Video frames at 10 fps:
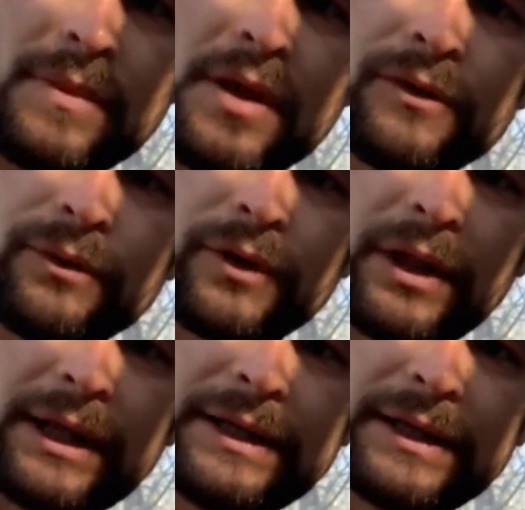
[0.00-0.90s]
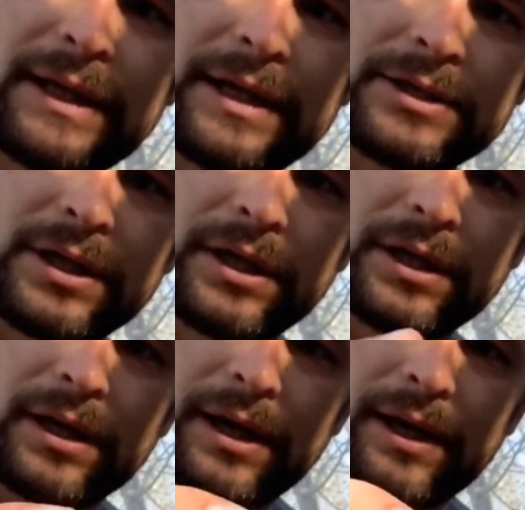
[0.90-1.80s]
So we've got leading edge
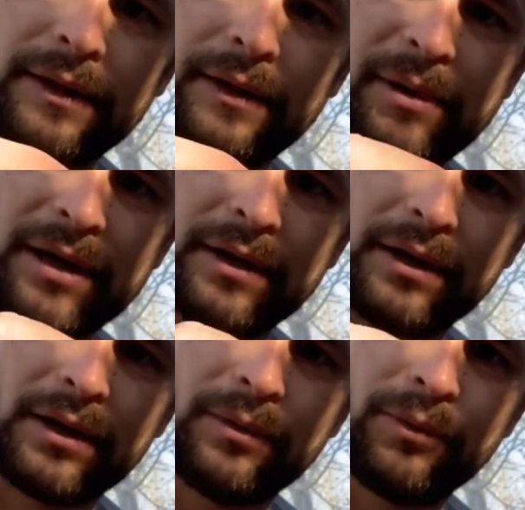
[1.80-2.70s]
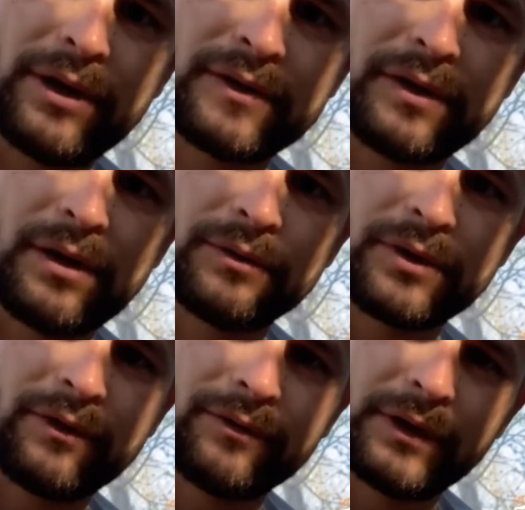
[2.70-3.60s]
here and the back of the club where it
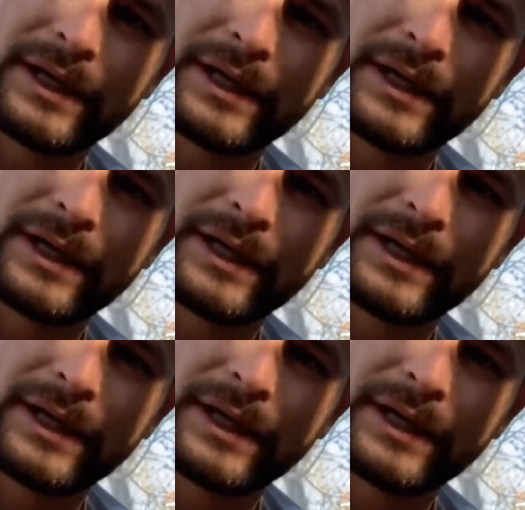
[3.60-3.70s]
slopes off,